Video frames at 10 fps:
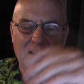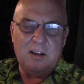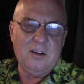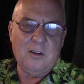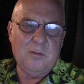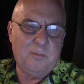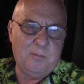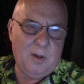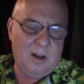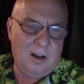you know,
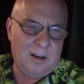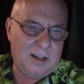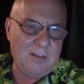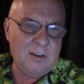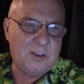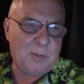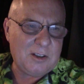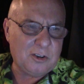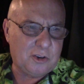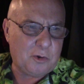given
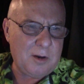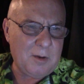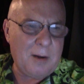special treatment.